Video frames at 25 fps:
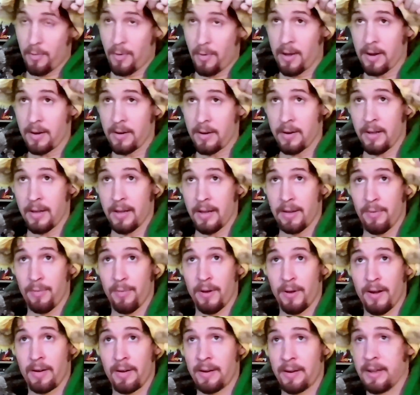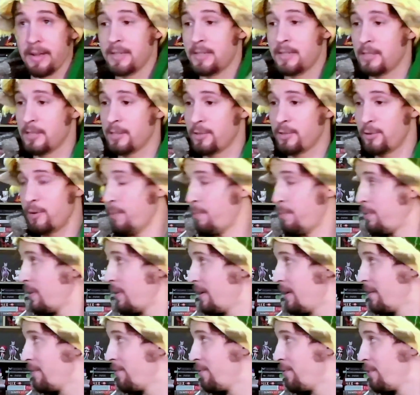don't I why don't I just do a
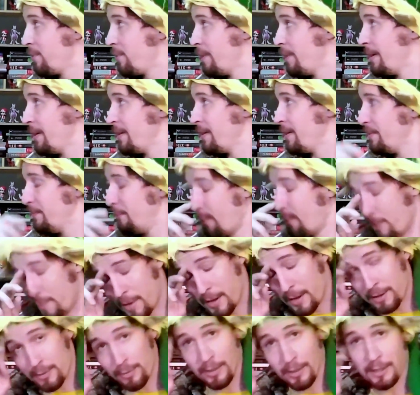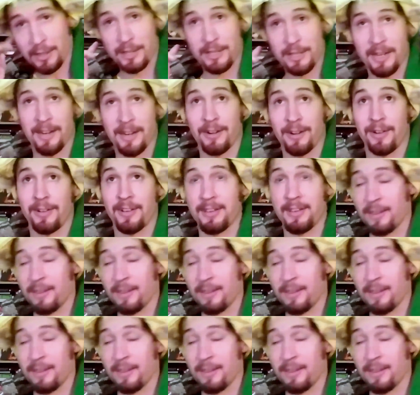plug for my for my Twitch channel?